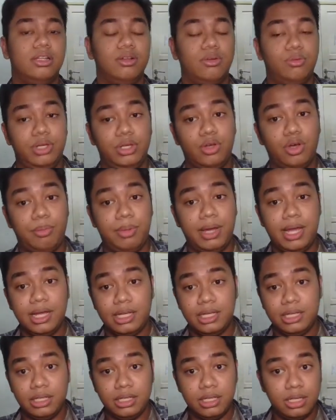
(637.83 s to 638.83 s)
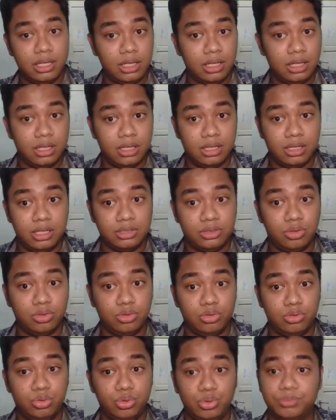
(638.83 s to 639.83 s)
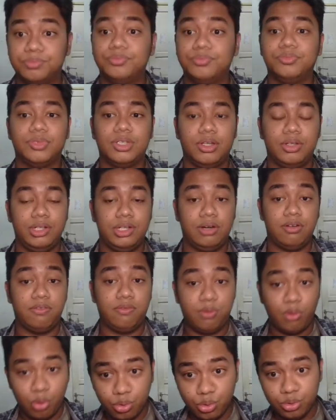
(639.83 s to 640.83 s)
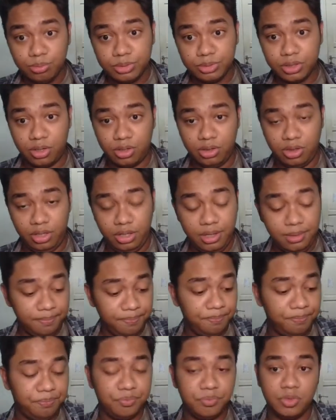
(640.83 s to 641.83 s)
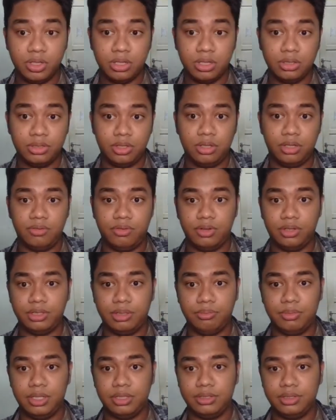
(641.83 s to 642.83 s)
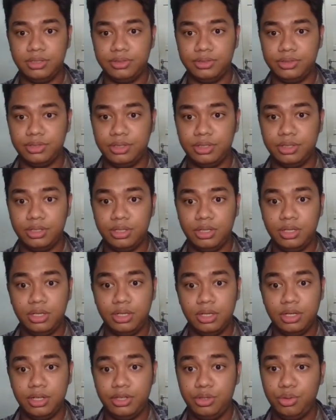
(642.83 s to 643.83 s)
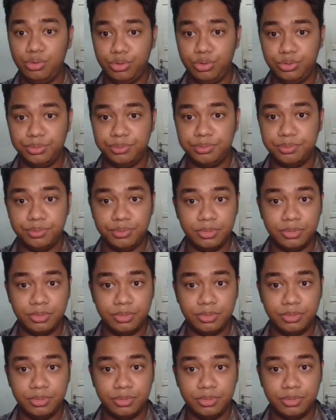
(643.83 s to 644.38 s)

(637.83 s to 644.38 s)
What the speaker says: We go back, let's go to the room. Now there are 4 rooms currently. So for example, let's insert a new room.